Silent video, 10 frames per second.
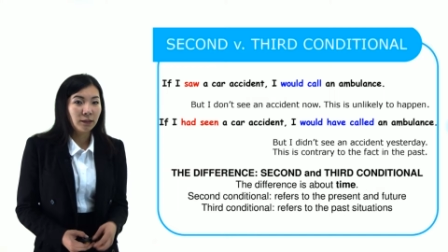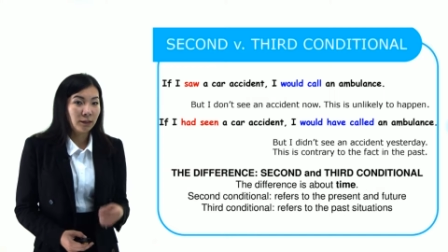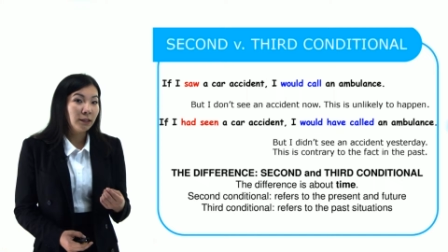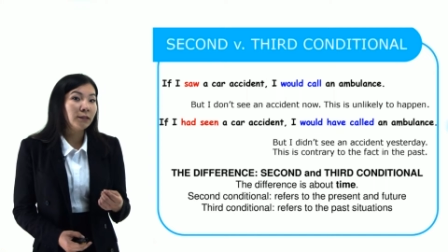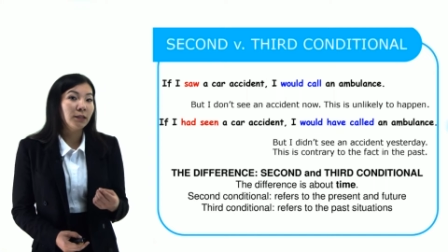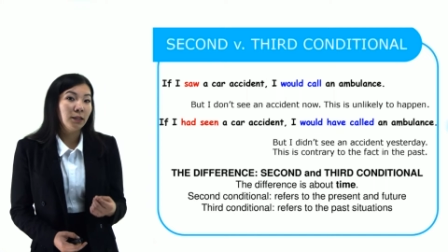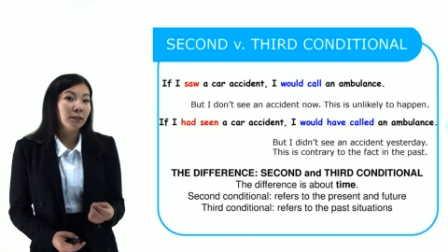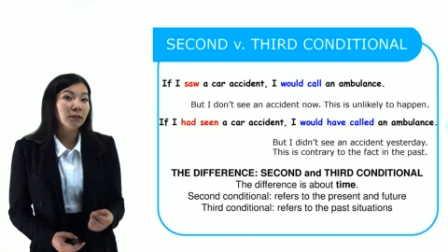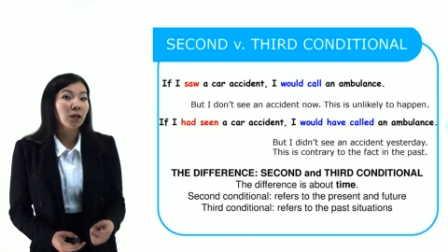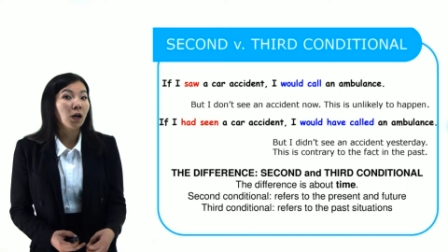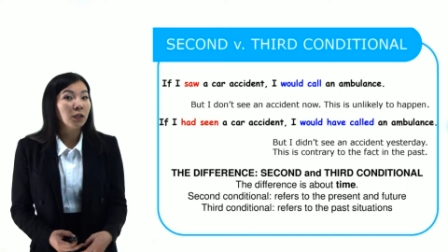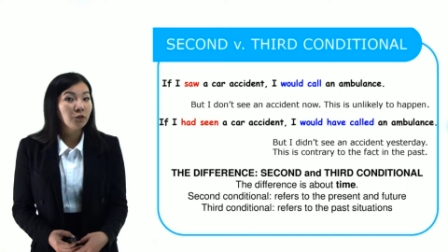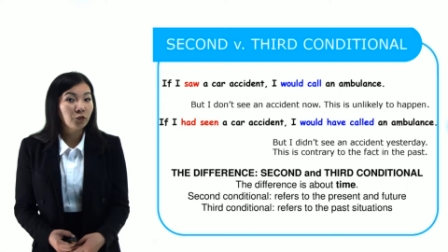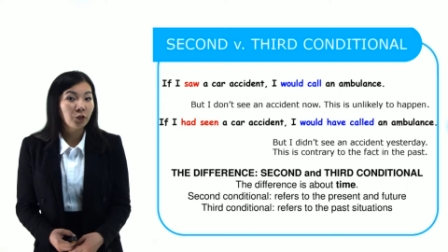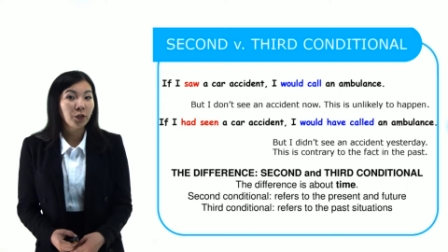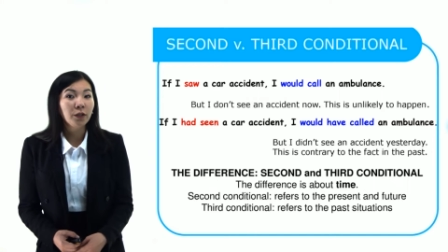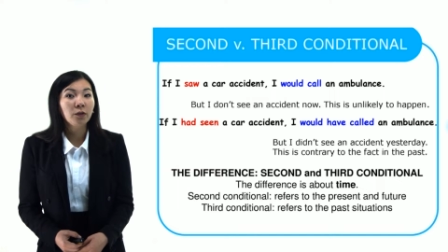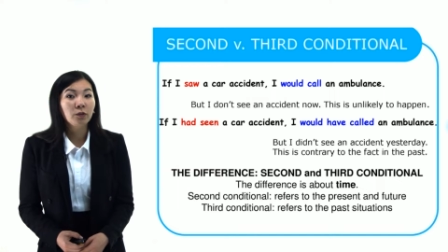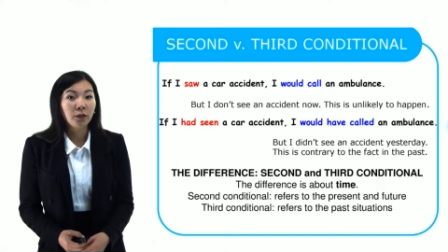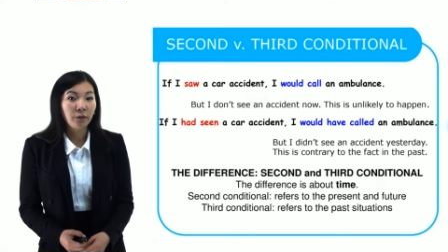This is contrary
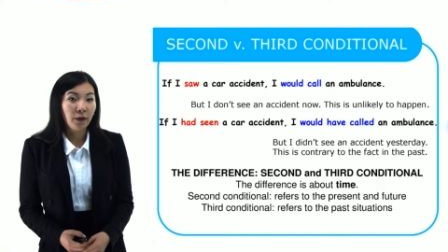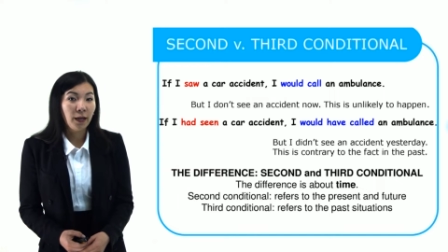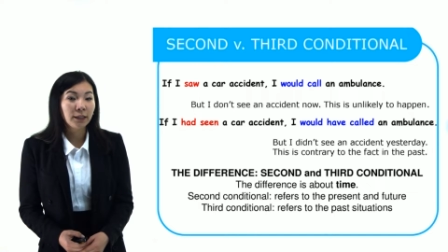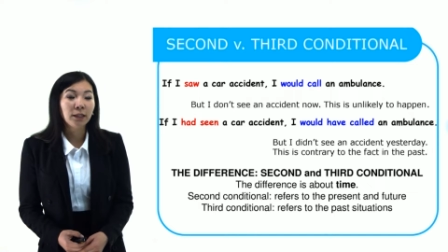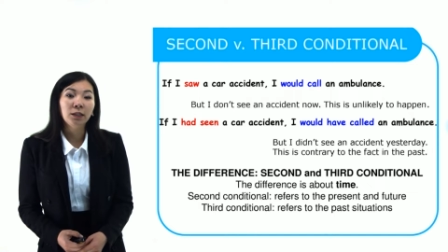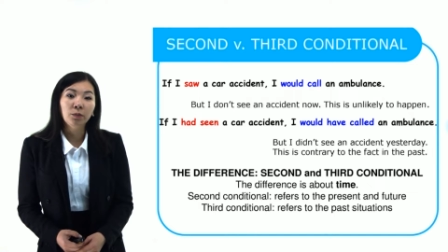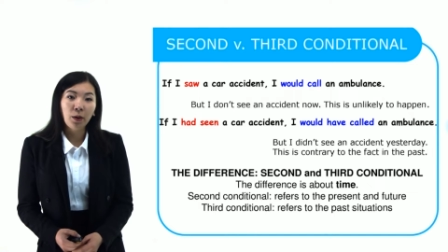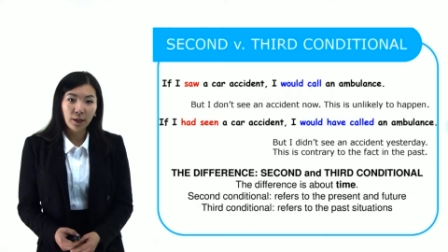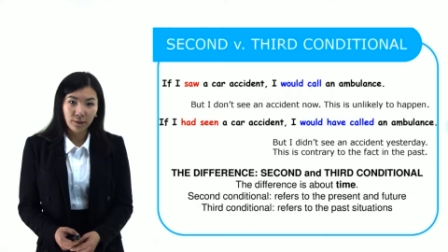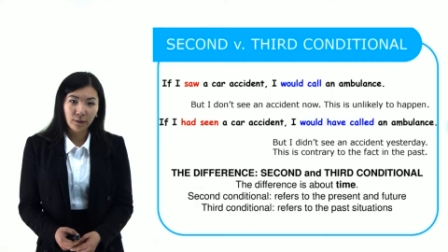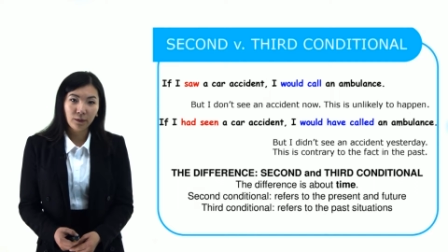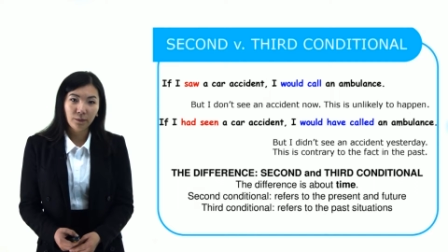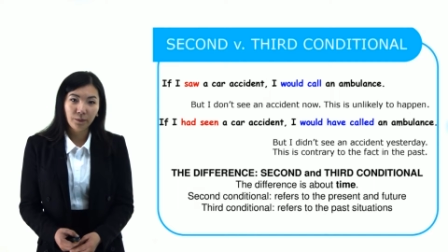to the fact in the past.